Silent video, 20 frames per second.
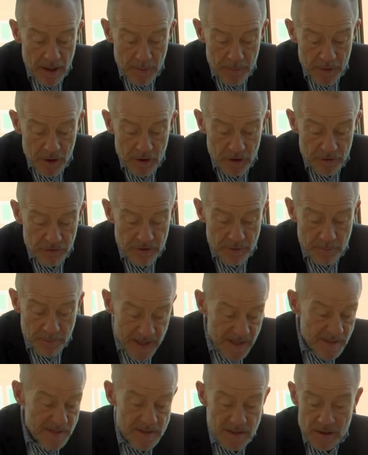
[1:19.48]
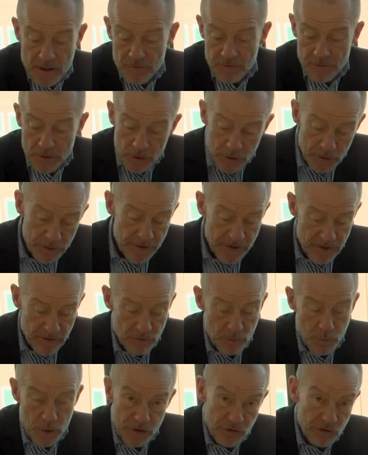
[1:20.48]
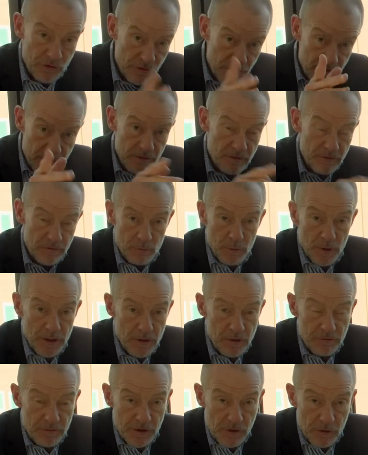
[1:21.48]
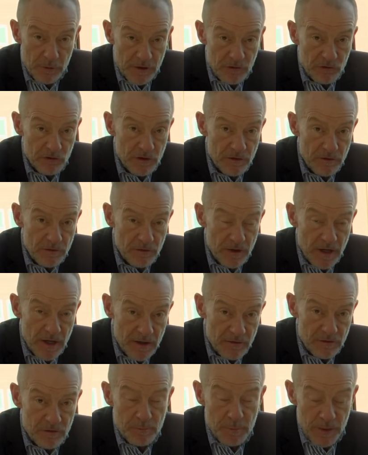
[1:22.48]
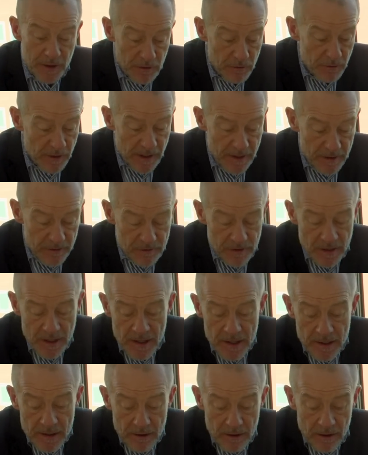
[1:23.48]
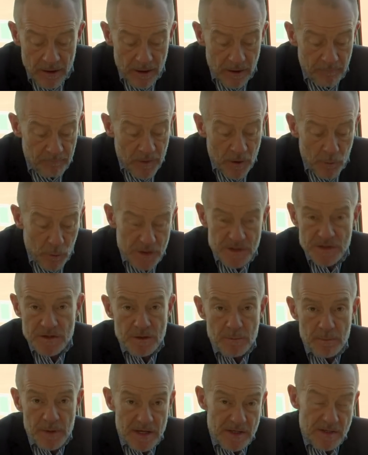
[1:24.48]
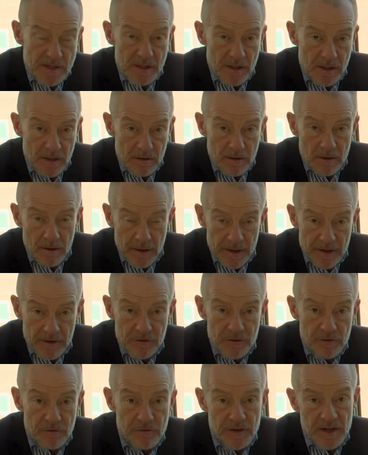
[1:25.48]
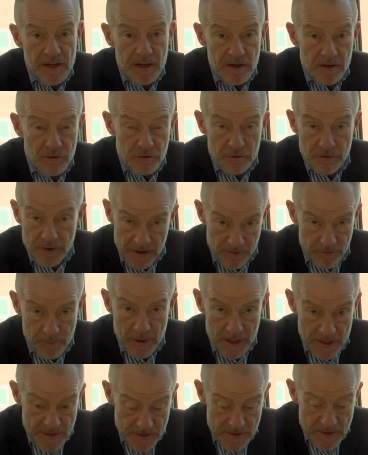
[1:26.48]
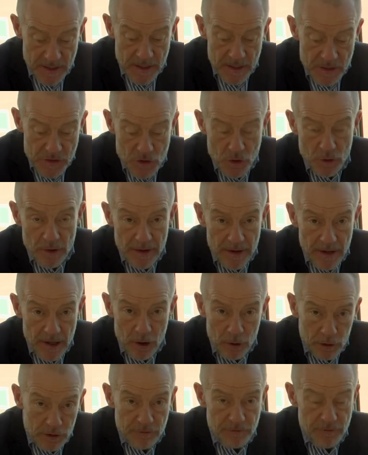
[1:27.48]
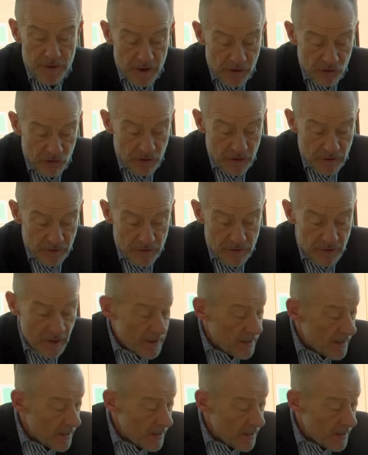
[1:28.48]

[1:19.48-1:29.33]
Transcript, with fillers: because the basic of all these watches, and this is one of the questions asked by you guys, what's the basic? It's the Fenix 5 Plus. So all the functions,